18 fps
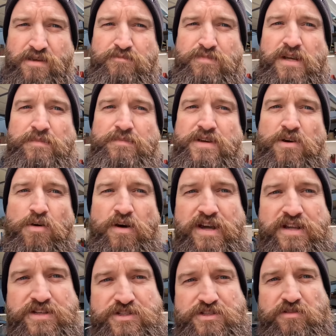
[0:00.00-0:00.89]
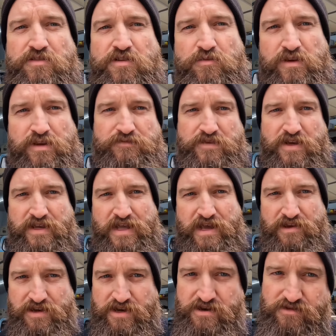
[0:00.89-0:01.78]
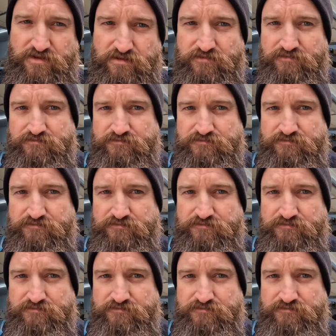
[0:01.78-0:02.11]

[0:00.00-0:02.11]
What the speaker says: But let me go ahead and show you what I've done out here.